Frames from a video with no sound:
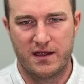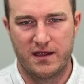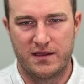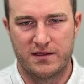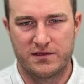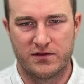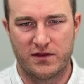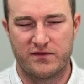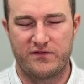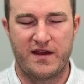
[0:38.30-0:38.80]

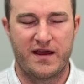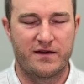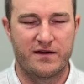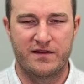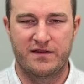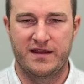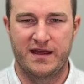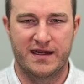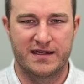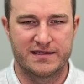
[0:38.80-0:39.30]
So the
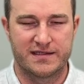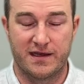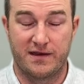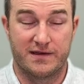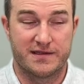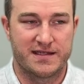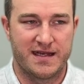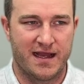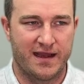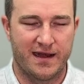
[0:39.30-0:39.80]
veteran thinks, oh,
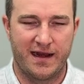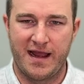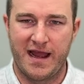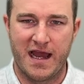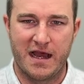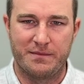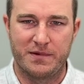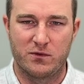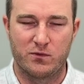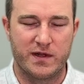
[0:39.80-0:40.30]
it's not going to
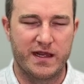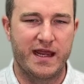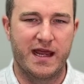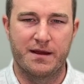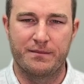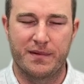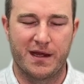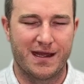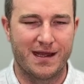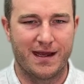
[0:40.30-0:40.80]
happen, we
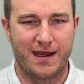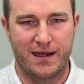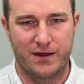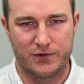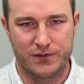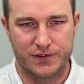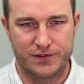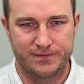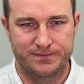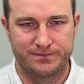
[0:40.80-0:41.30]
can't buy a
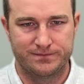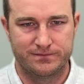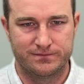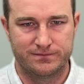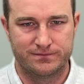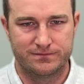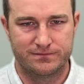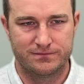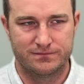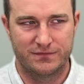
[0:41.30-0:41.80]
house.
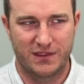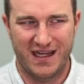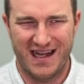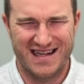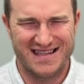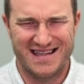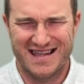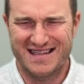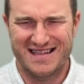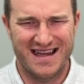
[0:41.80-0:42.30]
But
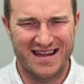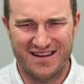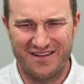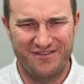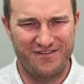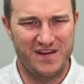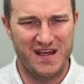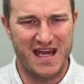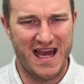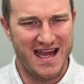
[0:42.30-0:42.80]
guys, that's not the
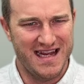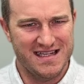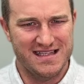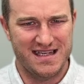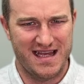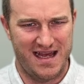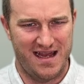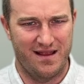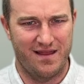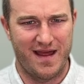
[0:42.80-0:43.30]
VA
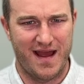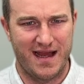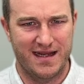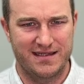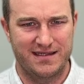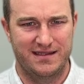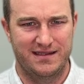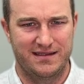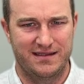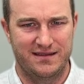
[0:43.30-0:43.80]
saying that.
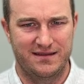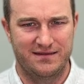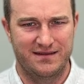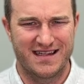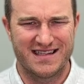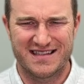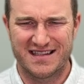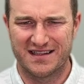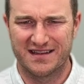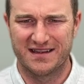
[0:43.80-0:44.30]

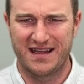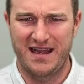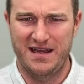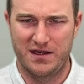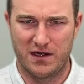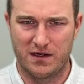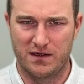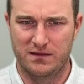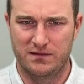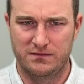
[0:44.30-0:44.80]
That's the
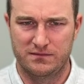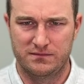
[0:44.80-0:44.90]
lender.